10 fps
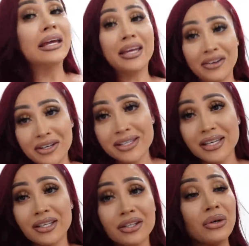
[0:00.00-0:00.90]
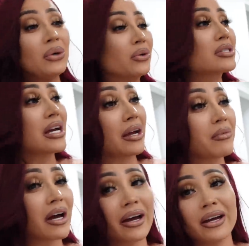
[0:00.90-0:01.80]
carrying Zayden the whole time,
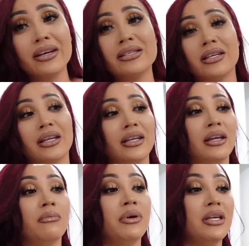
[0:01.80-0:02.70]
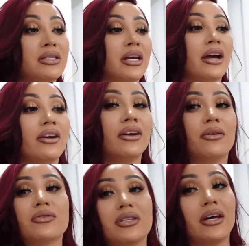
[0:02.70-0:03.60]
guys, and then him being tired,
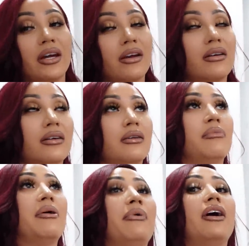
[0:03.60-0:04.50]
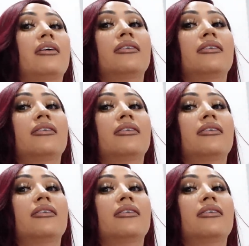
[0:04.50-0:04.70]
I was like, oh, my back